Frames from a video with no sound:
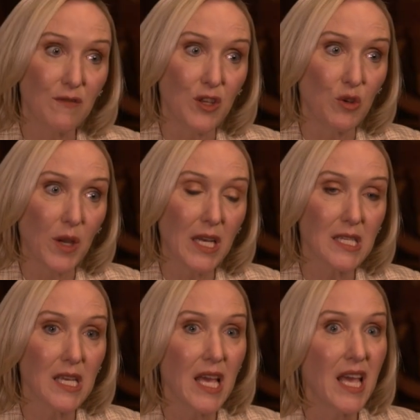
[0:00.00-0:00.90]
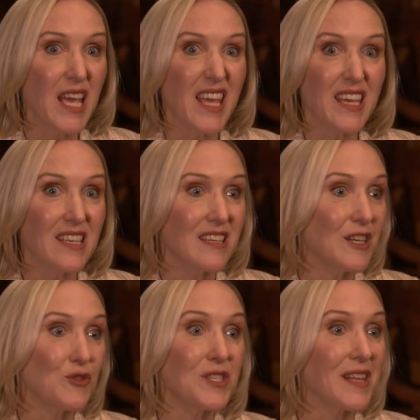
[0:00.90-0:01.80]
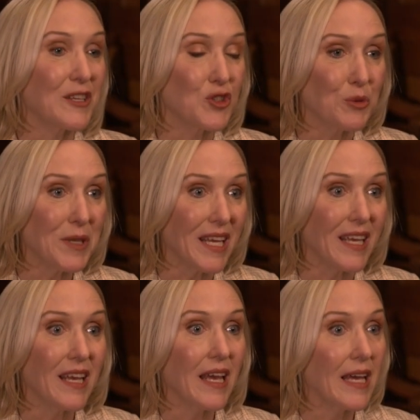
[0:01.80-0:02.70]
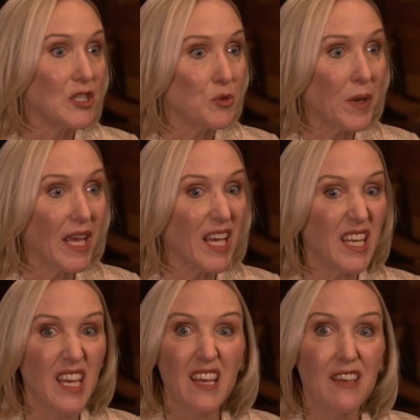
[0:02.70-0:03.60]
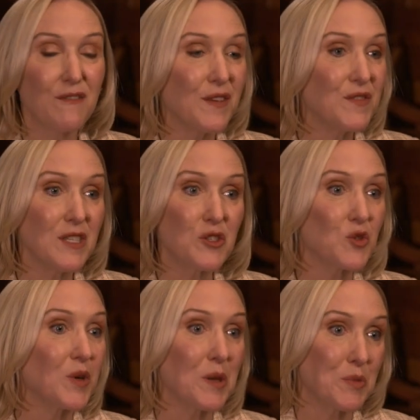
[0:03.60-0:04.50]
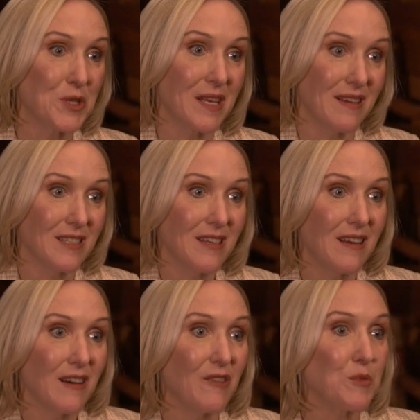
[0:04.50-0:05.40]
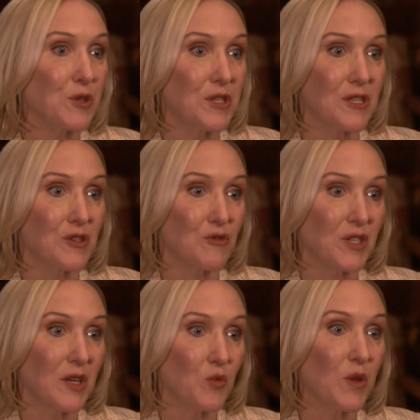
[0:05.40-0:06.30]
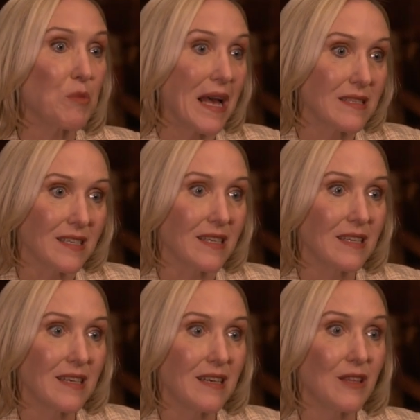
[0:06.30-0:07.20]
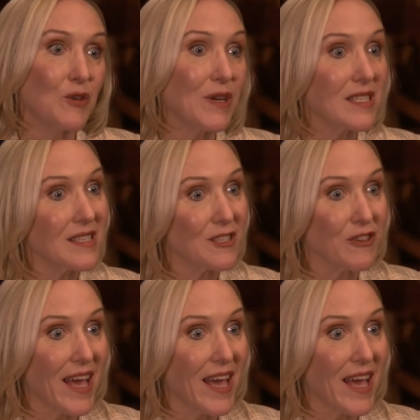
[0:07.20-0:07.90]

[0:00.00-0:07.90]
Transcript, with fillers: of the U.S., in countries like Germany, and Japan, 15 to 20 percent of purchases are done with plastic. The rest is still